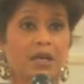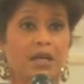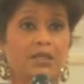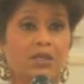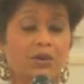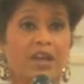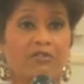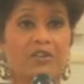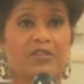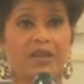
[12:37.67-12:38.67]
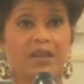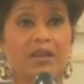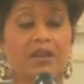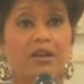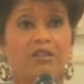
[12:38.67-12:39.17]
So everything
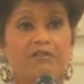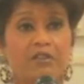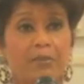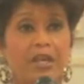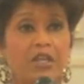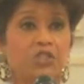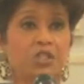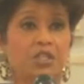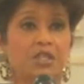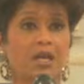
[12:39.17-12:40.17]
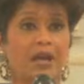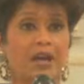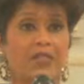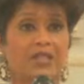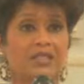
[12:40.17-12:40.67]
and all the information
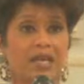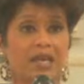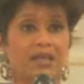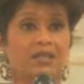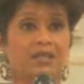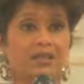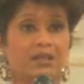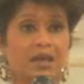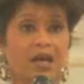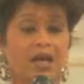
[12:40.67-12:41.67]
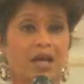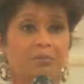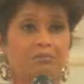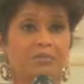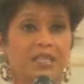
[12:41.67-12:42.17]
about this case,
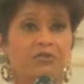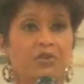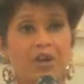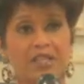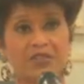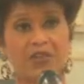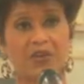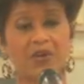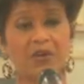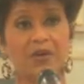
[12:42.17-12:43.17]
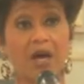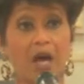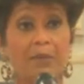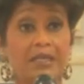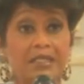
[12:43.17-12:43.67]
as far as they're
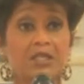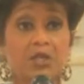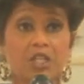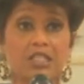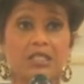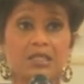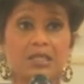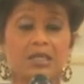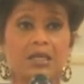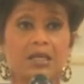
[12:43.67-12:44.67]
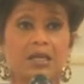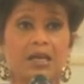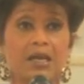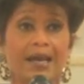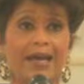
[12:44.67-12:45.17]
commenting on it,
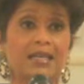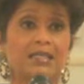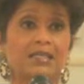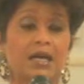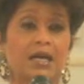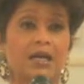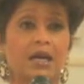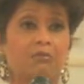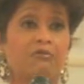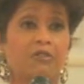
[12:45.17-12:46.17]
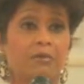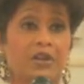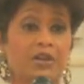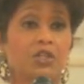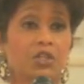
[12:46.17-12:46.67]
has come from
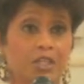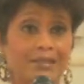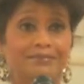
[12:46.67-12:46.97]
their attorney.